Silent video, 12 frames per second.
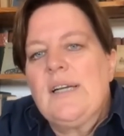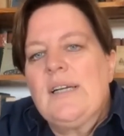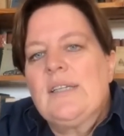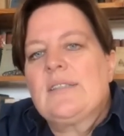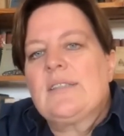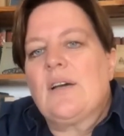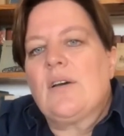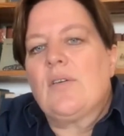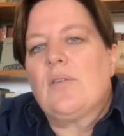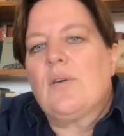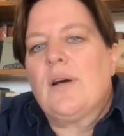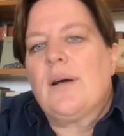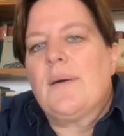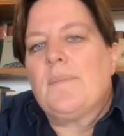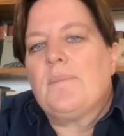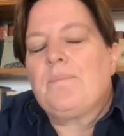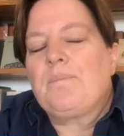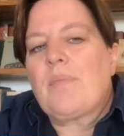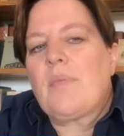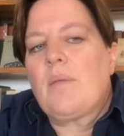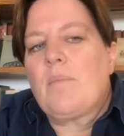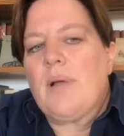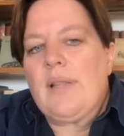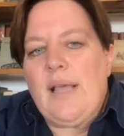So,
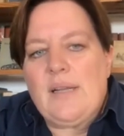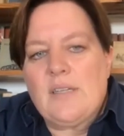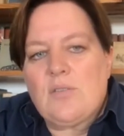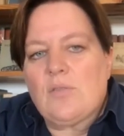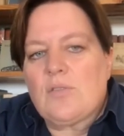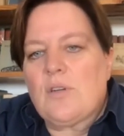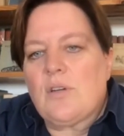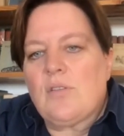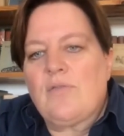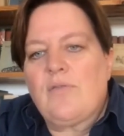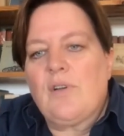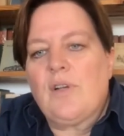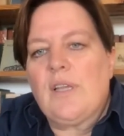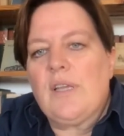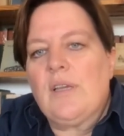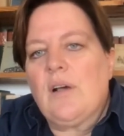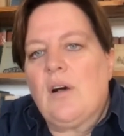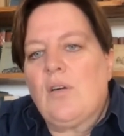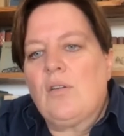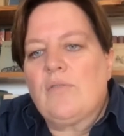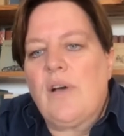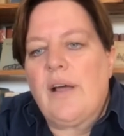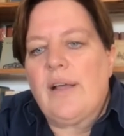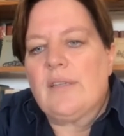but that is also fully old
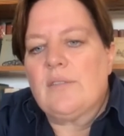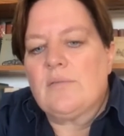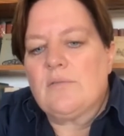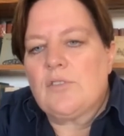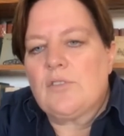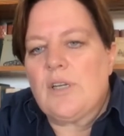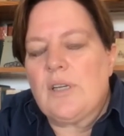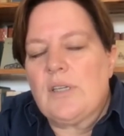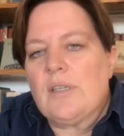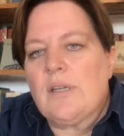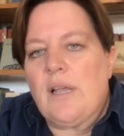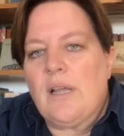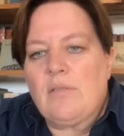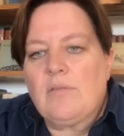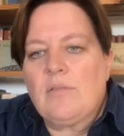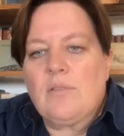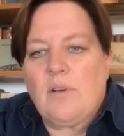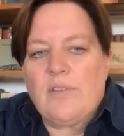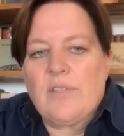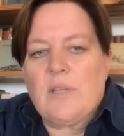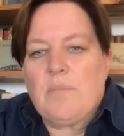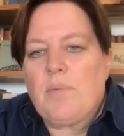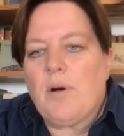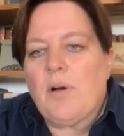vine Chenin and obviously
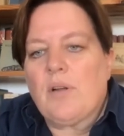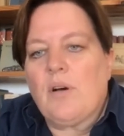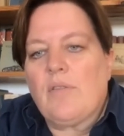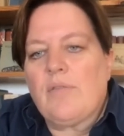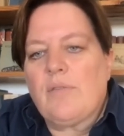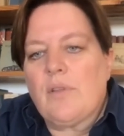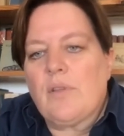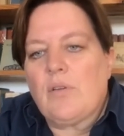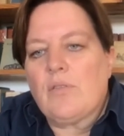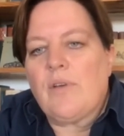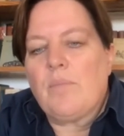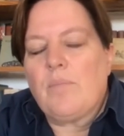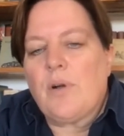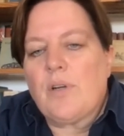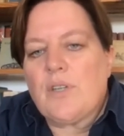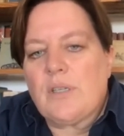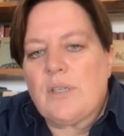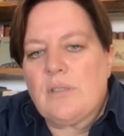part of the old vine project.